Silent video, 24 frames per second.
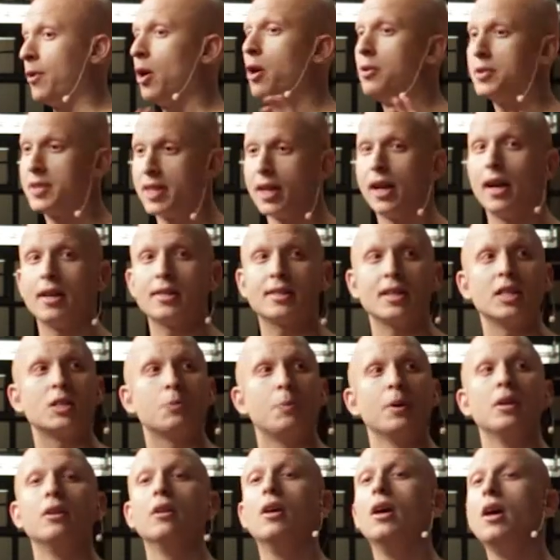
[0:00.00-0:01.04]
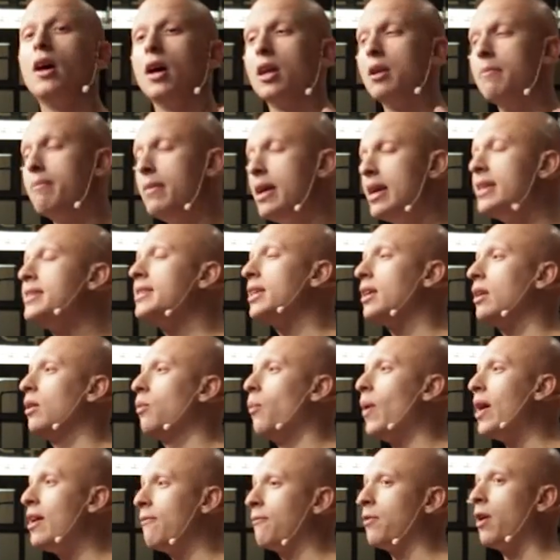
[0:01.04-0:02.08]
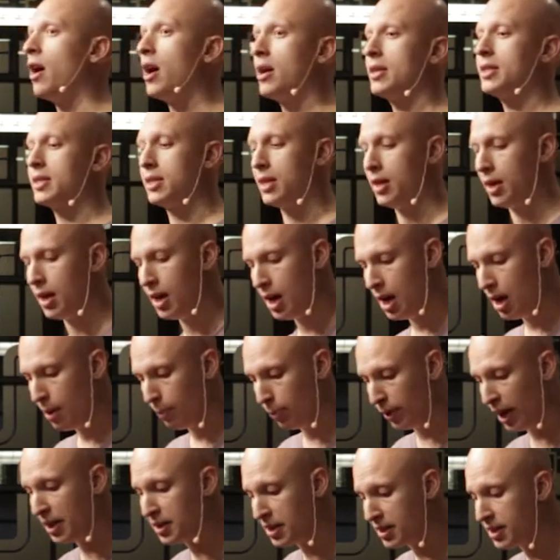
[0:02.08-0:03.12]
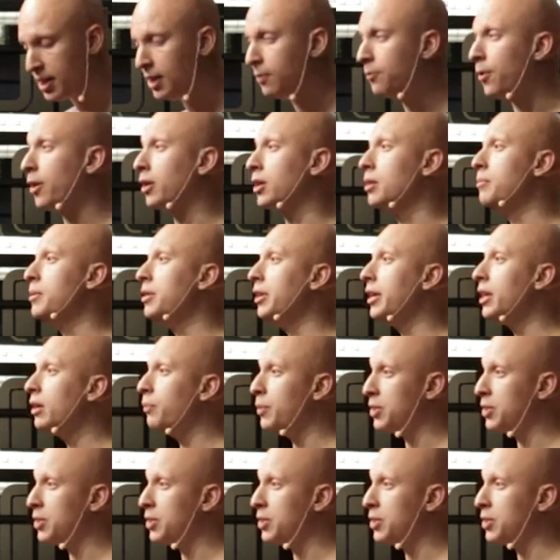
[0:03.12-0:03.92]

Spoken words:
for hosting us. It's been an amazing way for us to plant the seed for our community.